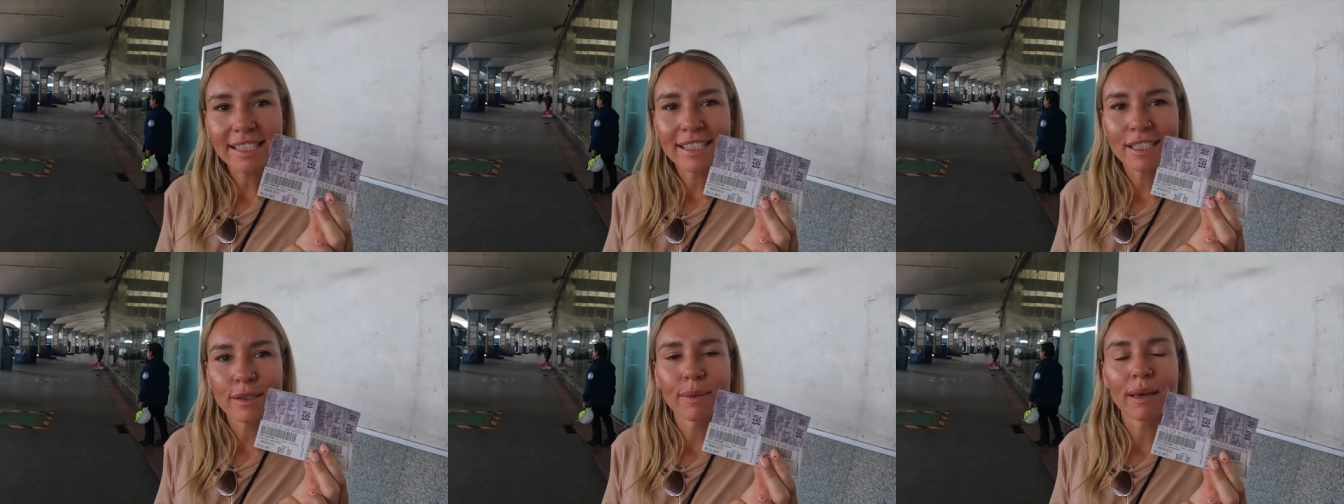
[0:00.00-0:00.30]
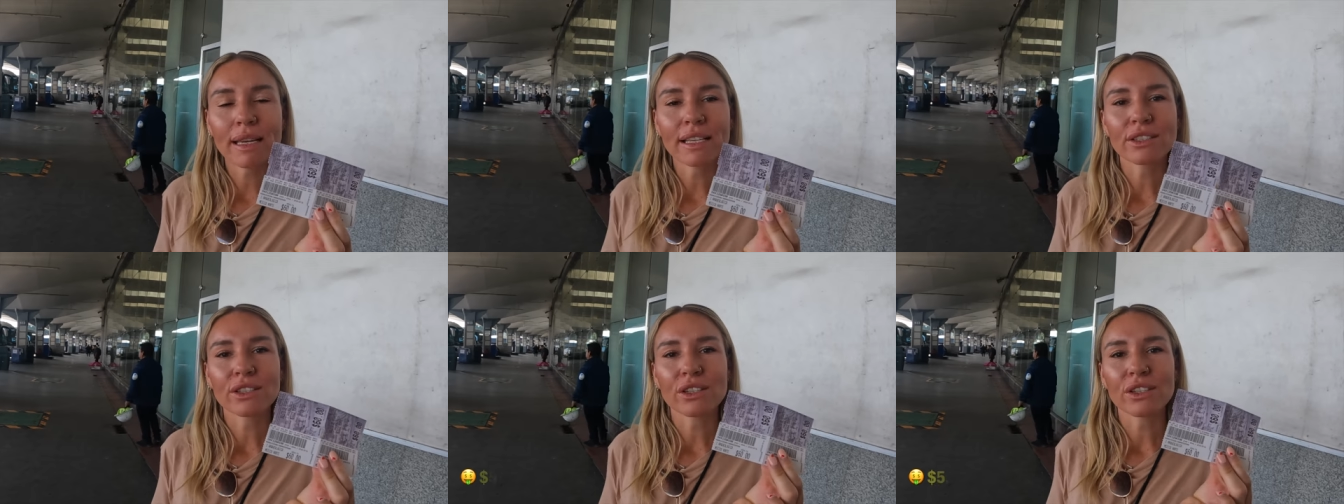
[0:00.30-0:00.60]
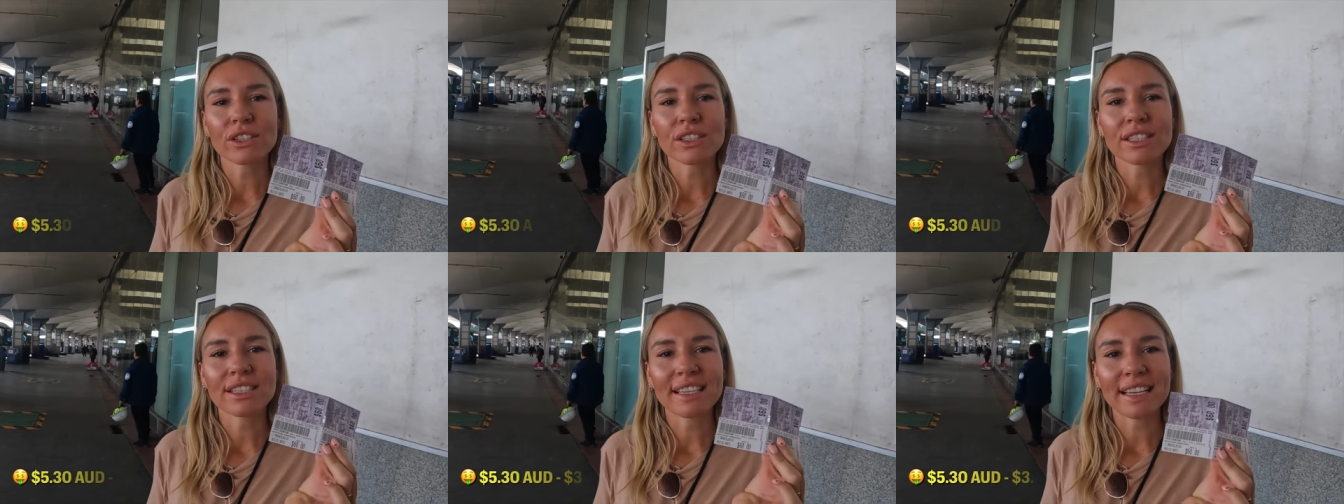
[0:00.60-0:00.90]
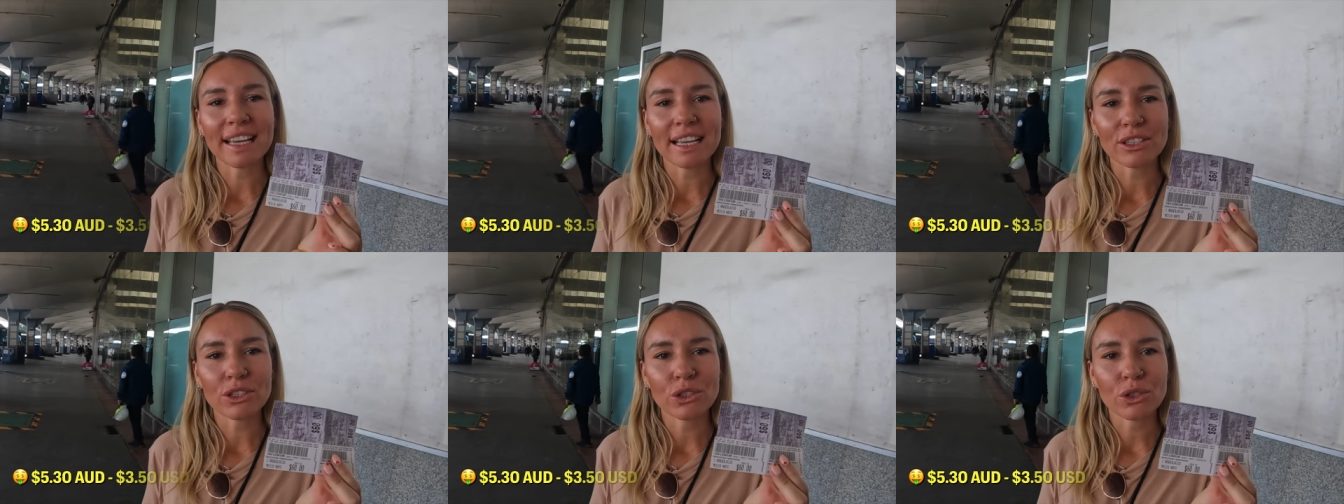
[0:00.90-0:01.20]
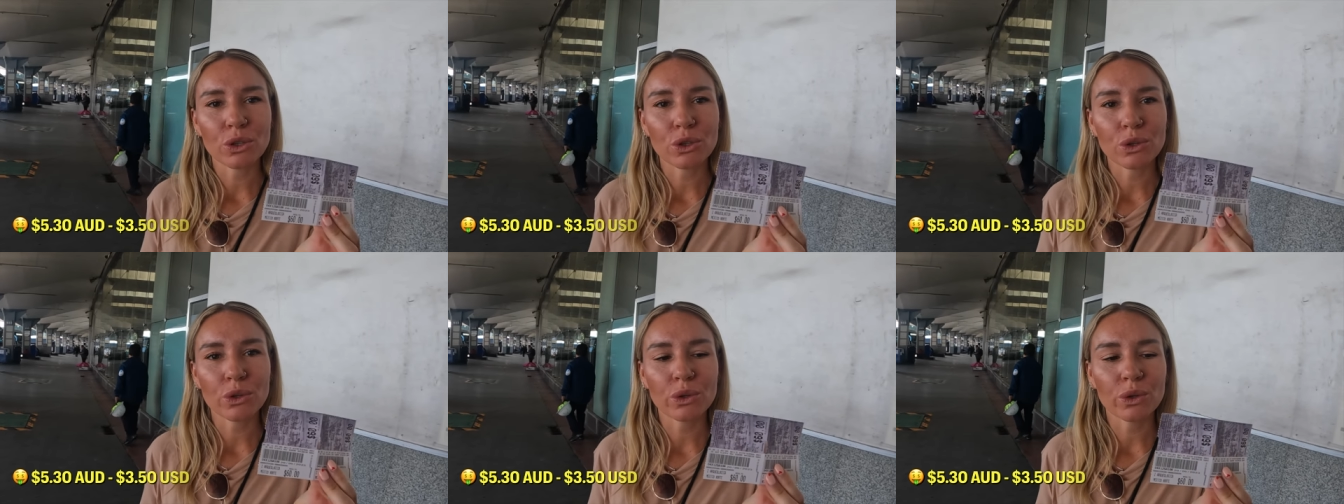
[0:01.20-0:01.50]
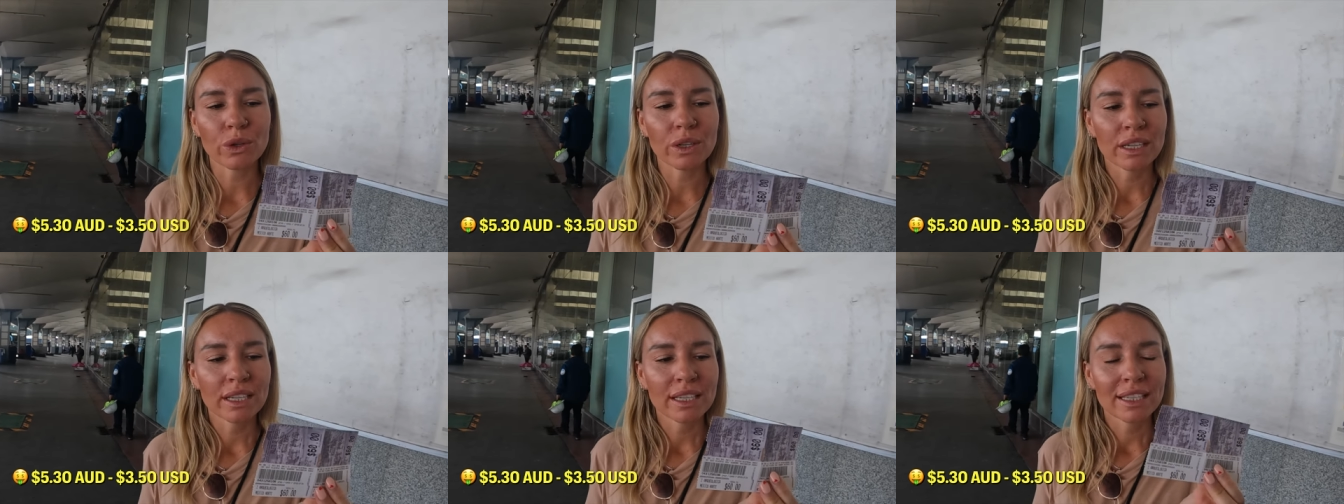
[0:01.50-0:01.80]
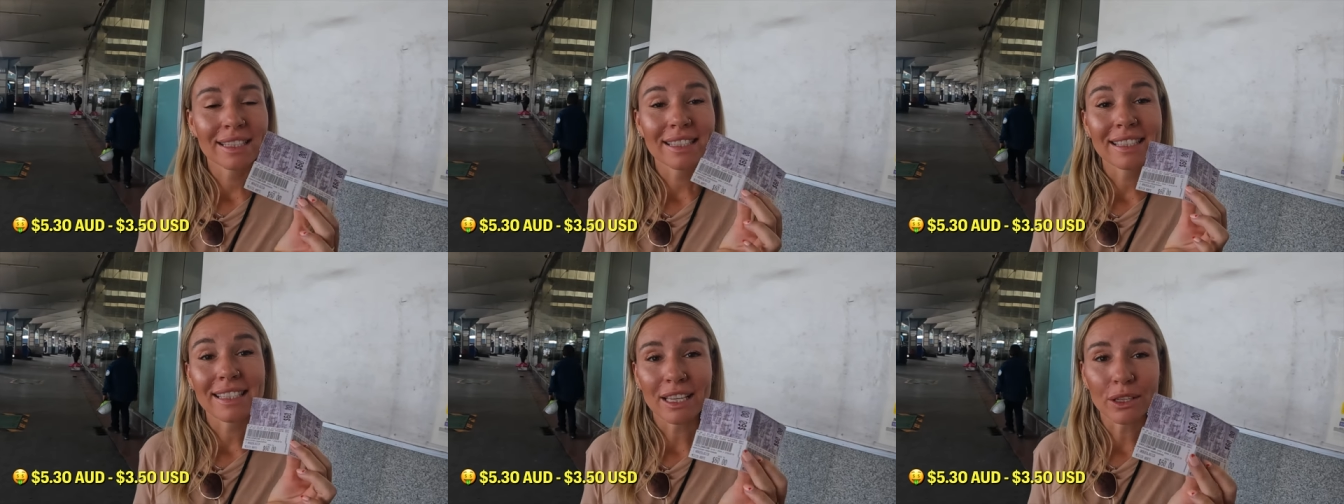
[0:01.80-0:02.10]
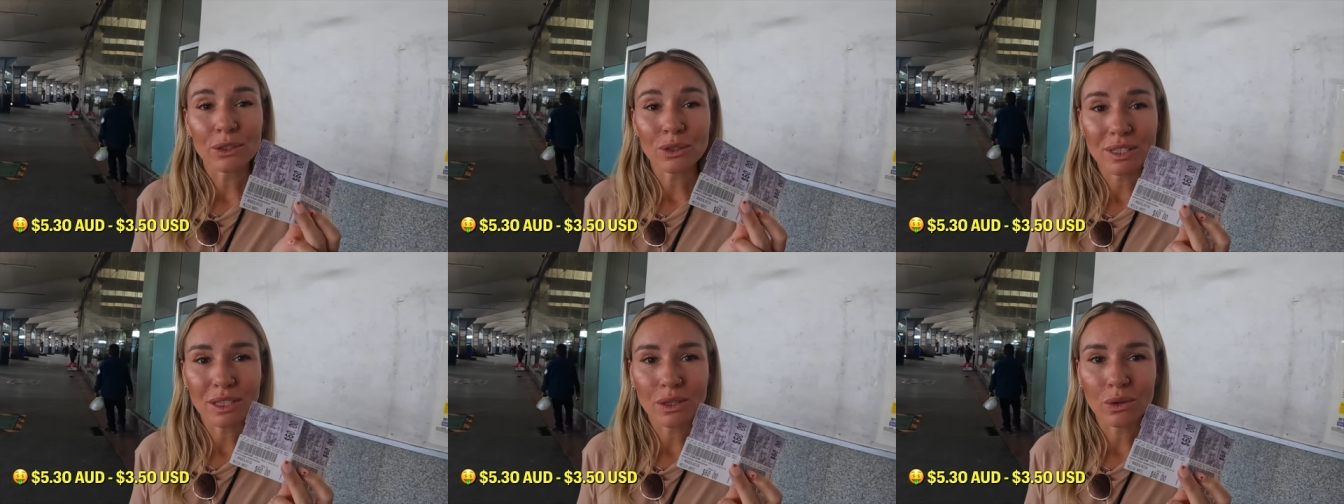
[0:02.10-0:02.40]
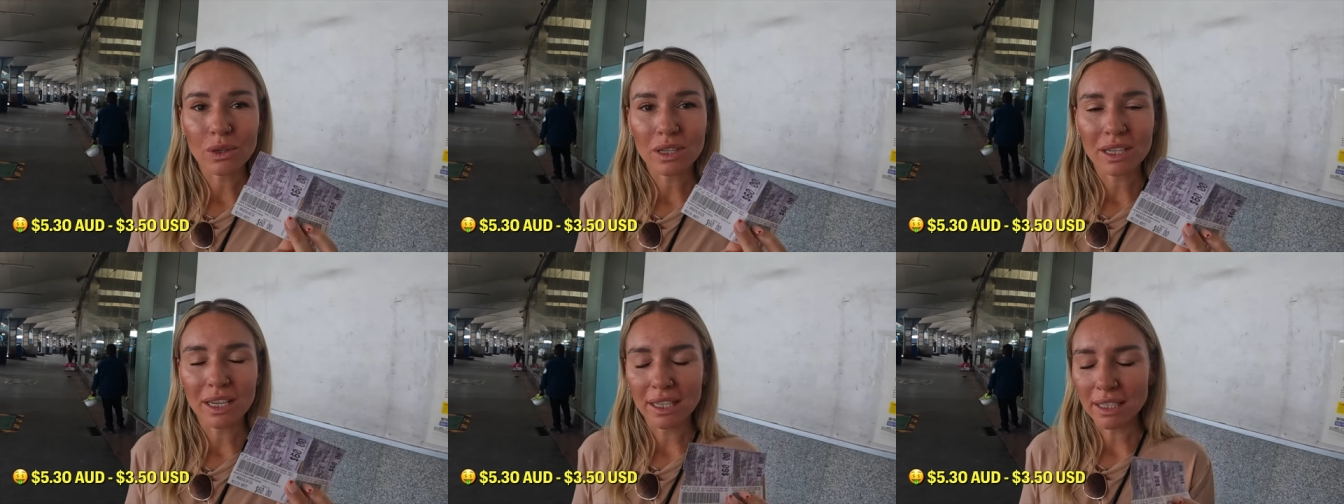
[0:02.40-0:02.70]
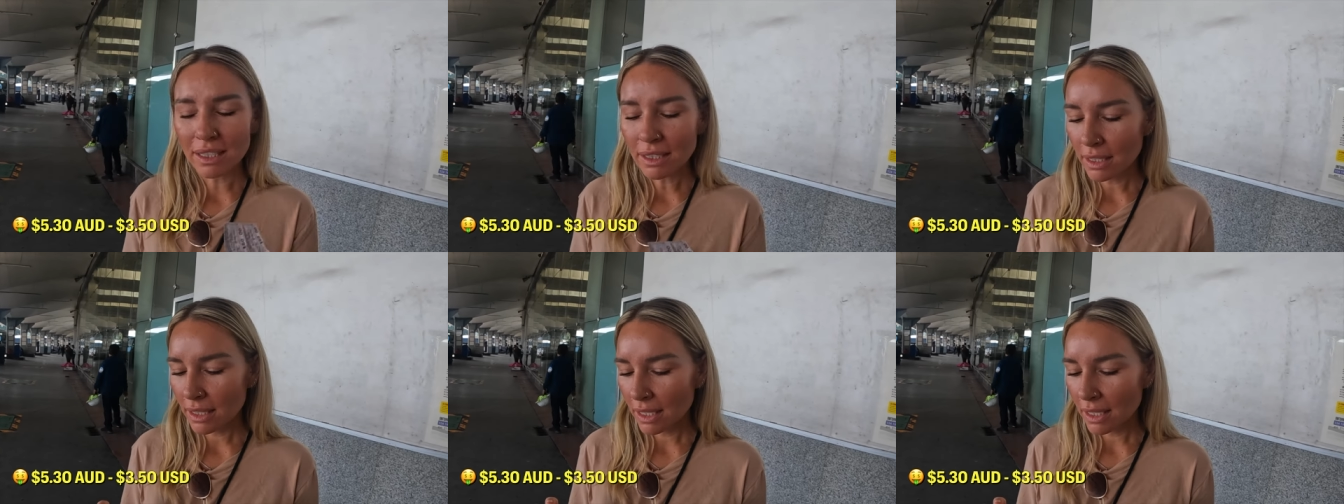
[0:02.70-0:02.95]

pesos to get to Teotihuacan.